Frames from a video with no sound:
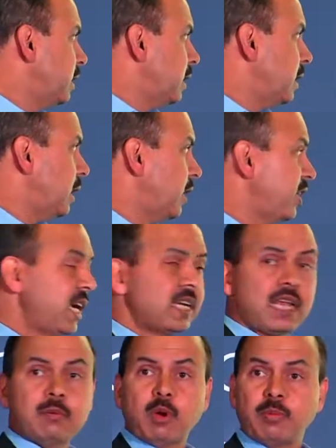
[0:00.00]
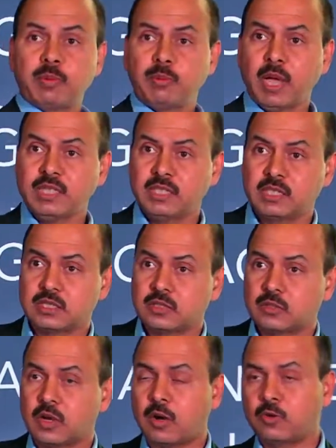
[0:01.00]
Uh, real-time optimization,
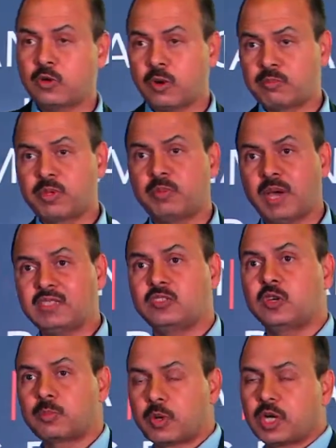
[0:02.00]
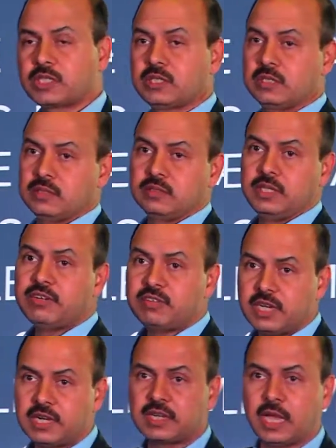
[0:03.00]
so how do you optimize your production in
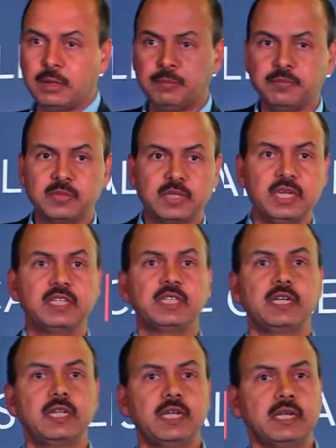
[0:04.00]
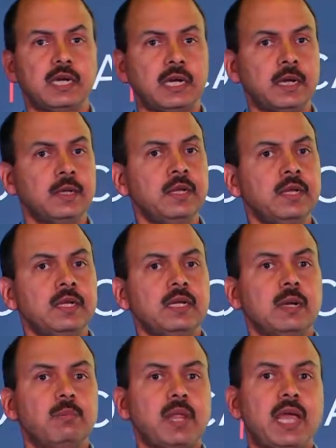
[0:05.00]
real time, getting the data,
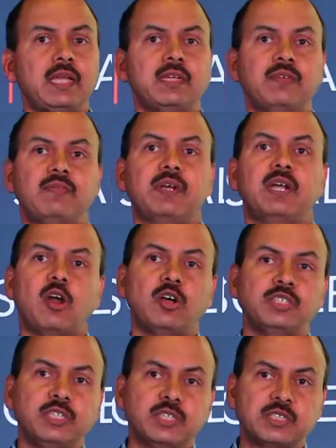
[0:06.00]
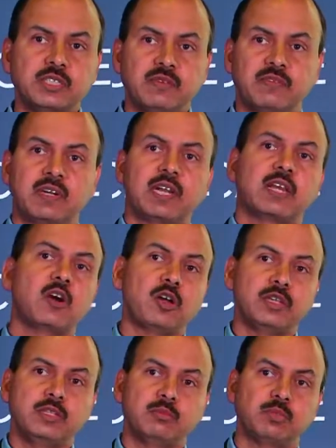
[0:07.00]
applying different logics, different
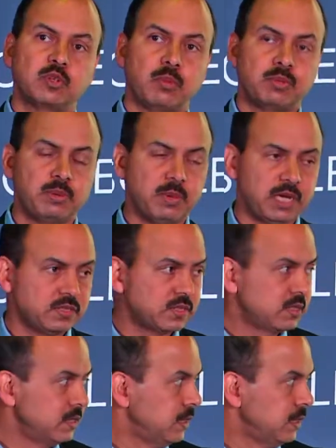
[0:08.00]
algorithms to optimize.